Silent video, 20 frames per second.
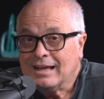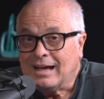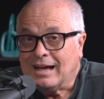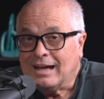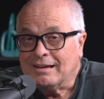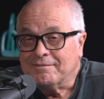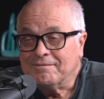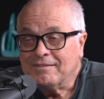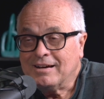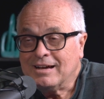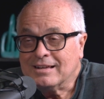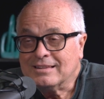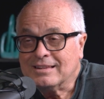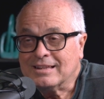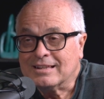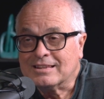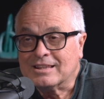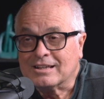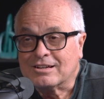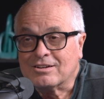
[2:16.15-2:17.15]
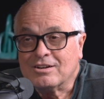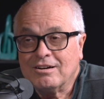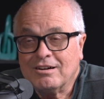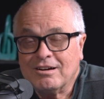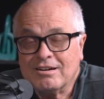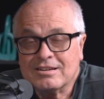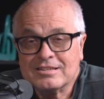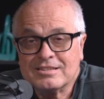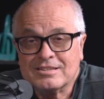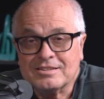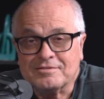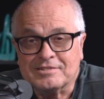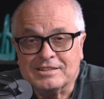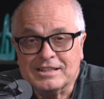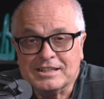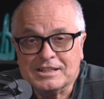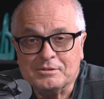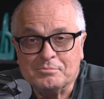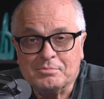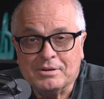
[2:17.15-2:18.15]
I find that the cost of
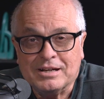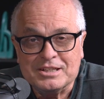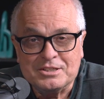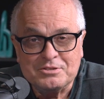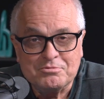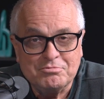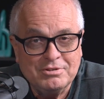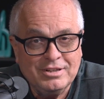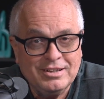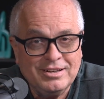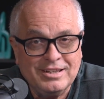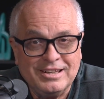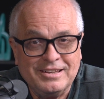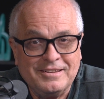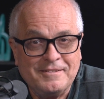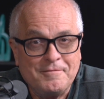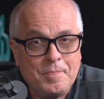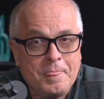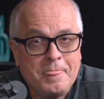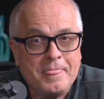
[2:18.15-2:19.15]
gigabytes really